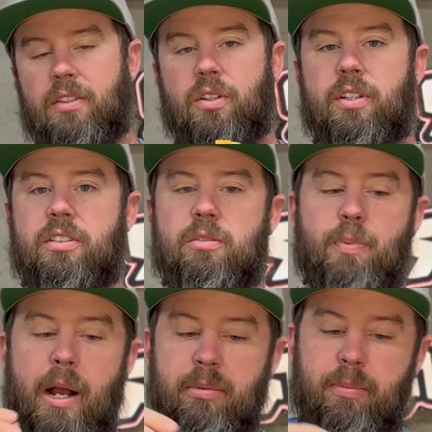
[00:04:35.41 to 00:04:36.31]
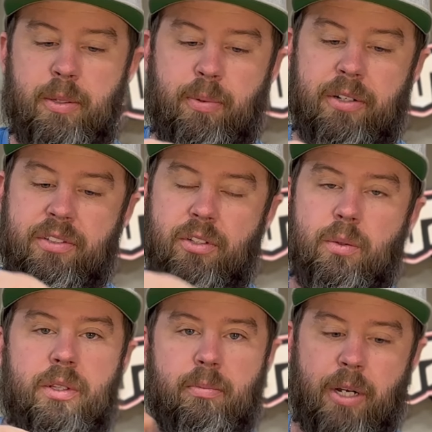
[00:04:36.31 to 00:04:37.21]
So this is probably part to do
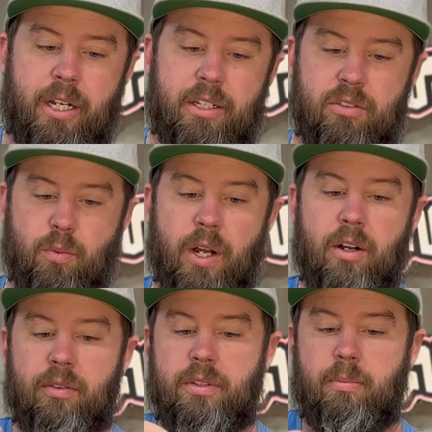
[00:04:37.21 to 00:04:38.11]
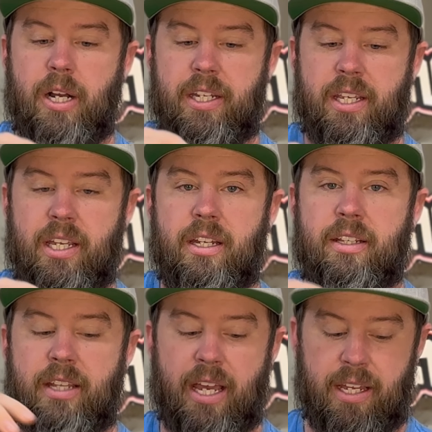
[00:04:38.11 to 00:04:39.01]
with the body as well, the body
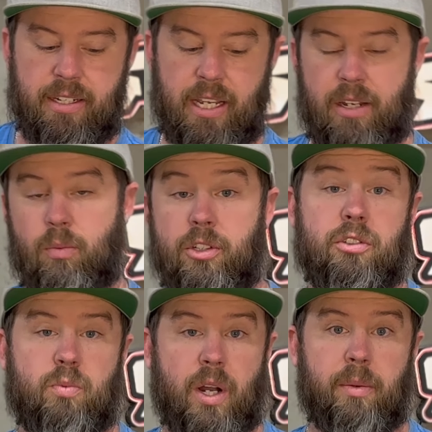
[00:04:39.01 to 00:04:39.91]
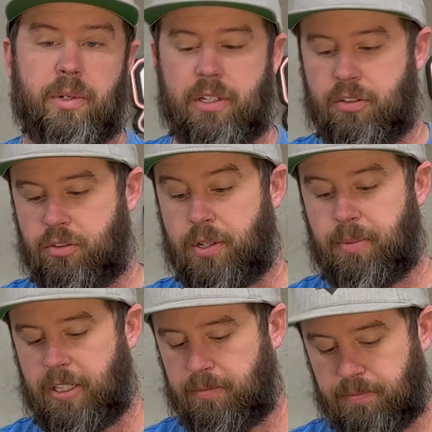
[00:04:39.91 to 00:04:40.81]
hitting that, which is why we're going to trim
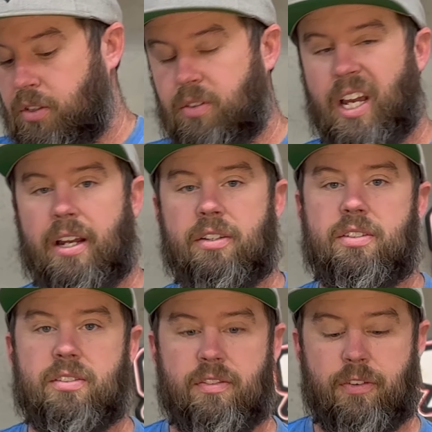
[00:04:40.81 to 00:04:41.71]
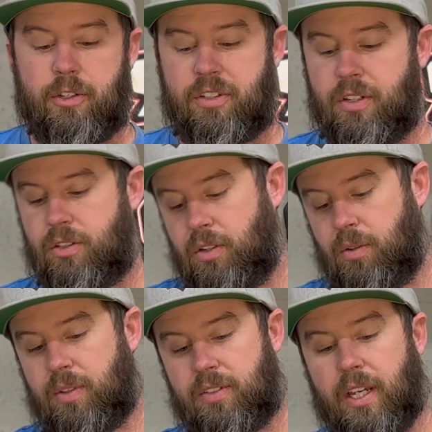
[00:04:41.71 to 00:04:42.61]
it. So tires is the first
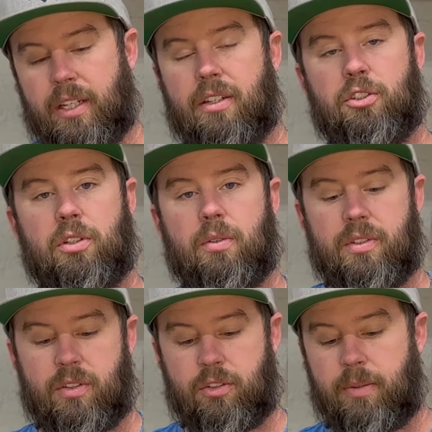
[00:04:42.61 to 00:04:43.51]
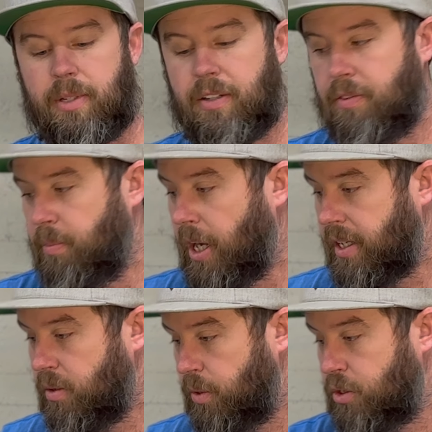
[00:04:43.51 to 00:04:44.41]
issue. The second issue is the trimming of the
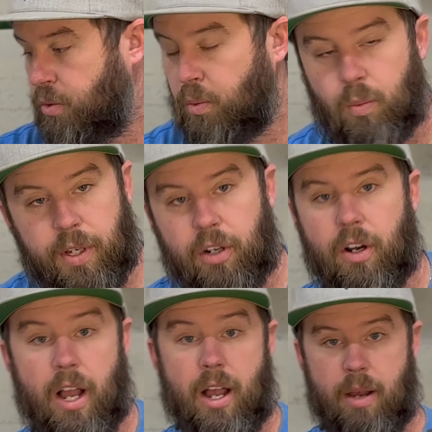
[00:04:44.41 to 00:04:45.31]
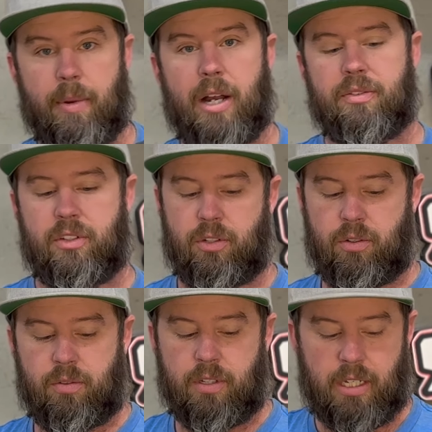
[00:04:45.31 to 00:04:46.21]
body, which we are about to
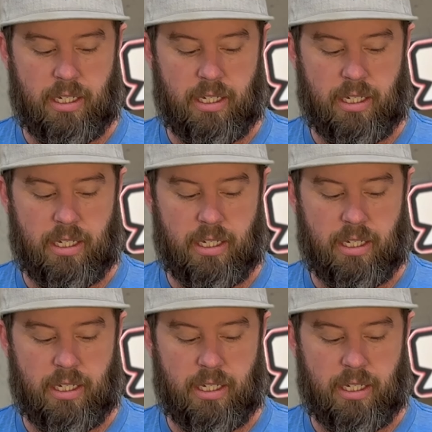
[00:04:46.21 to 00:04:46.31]
do.